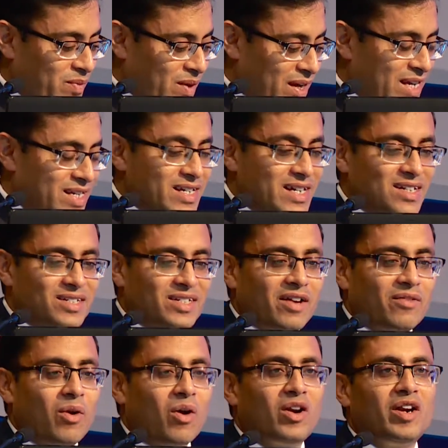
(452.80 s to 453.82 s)
agents
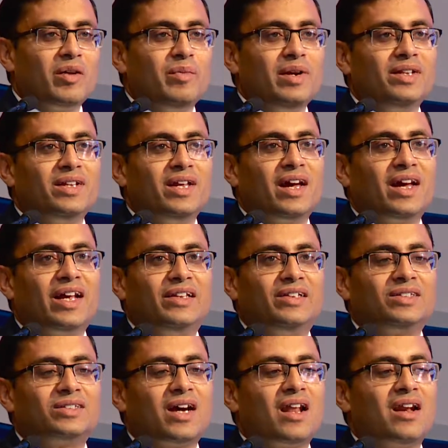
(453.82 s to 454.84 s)
have already been there in
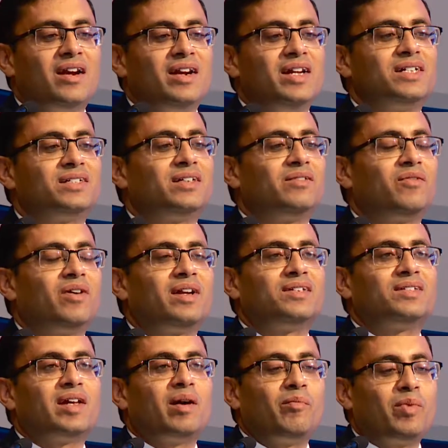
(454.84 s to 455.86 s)
this island nation. One
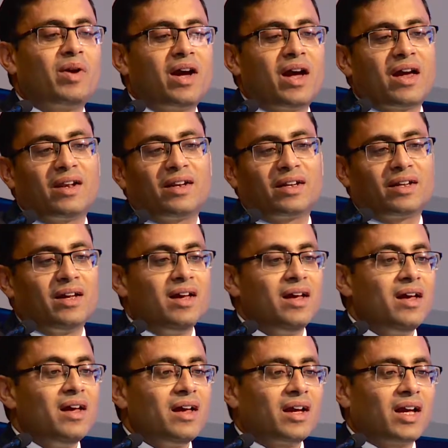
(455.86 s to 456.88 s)
is EMPA and
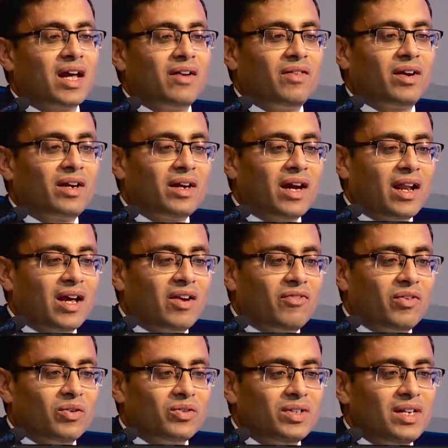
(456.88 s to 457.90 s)

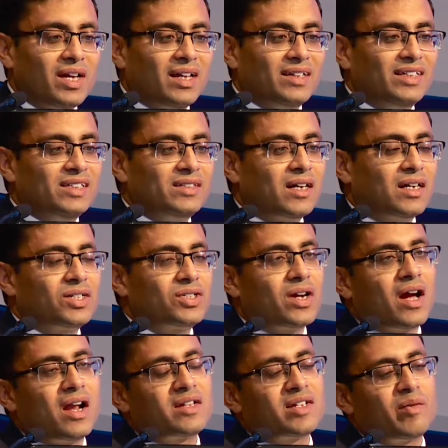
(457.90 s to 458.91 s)
canagliflozin, and these are
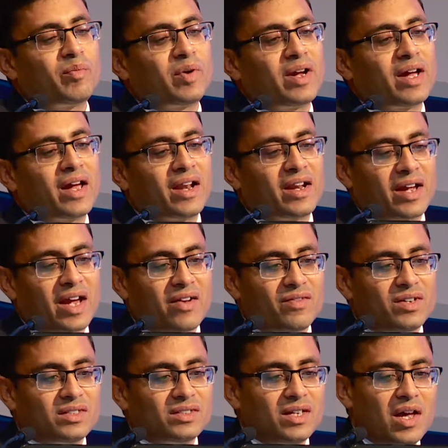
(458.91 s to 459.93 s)
trials EMPA and
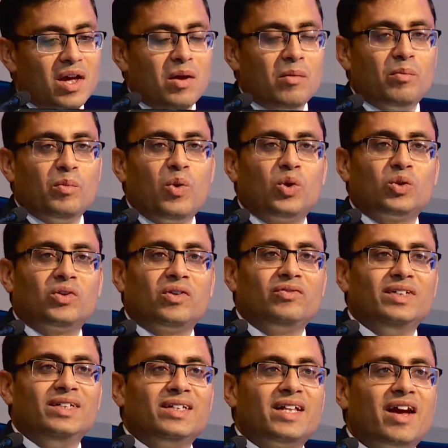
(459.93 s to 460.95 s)
CANVAS. Both of
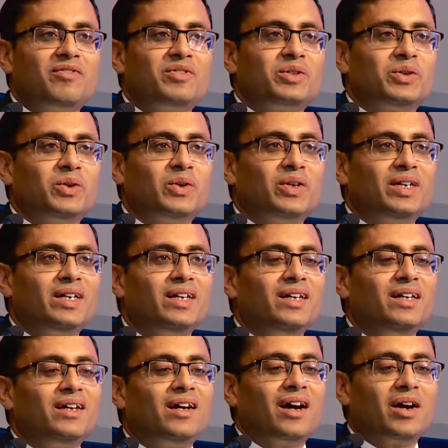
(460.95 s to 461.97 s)
these have showed
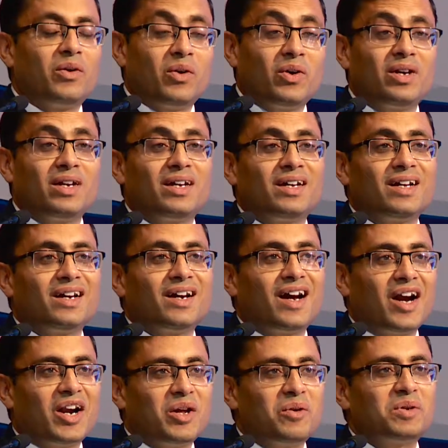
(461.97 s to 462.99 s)
a good
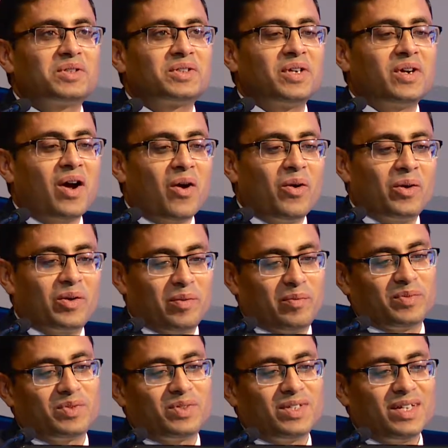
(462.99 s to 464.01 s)
cardiovascular
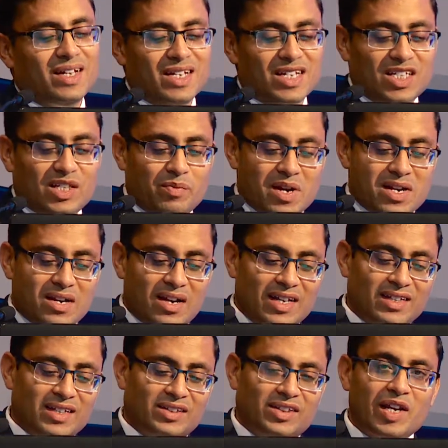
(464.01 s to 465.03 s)
outcomes, especially
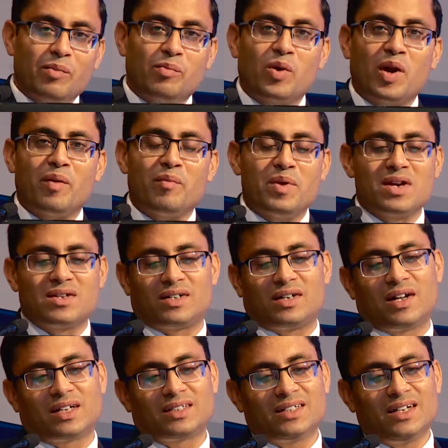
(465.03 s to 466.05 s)
the three-point MACE
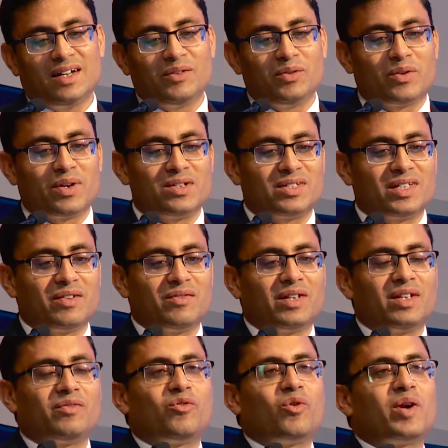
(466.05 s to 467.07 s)
reduction. You can see
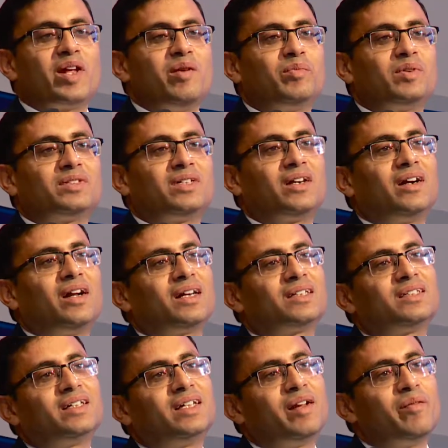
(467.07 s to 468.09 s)
with 14%
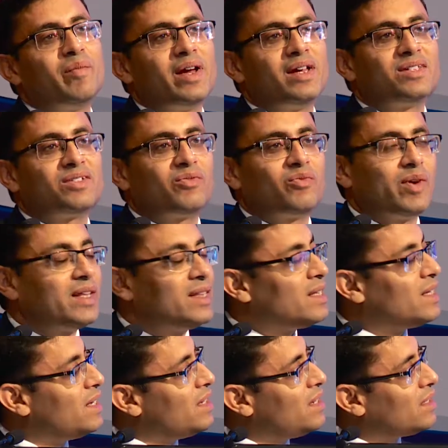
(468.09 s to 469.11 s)
reduction in MACE with
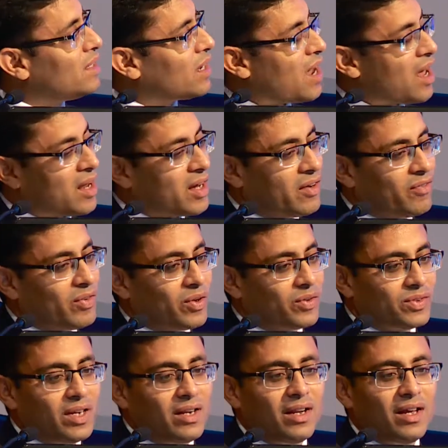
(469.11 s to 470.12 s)
the
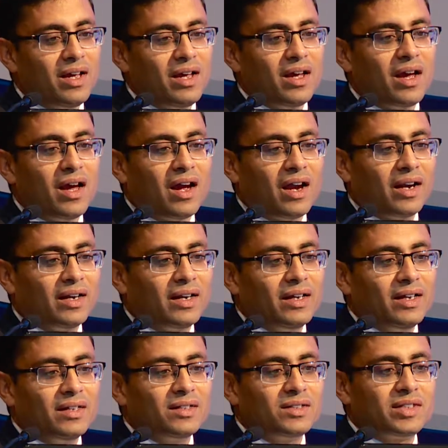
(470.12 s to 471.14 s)
canagliflozin,
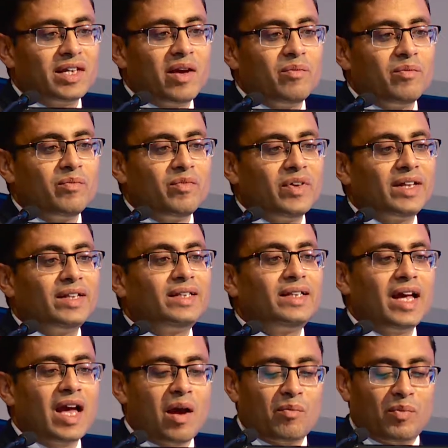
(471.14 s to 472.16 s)
and same with
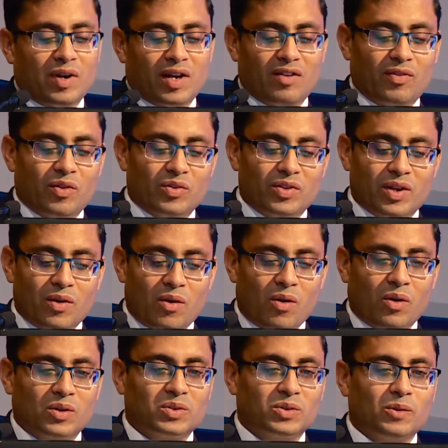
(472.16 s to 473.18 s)
empagliflozin
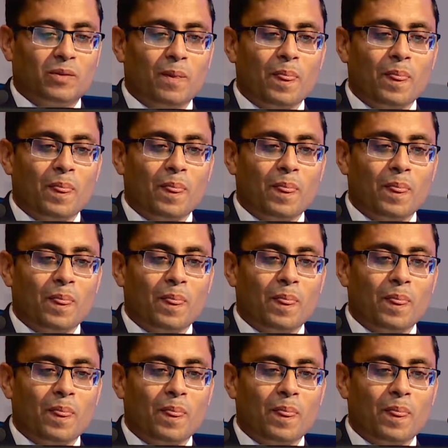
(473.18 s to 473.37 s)
also.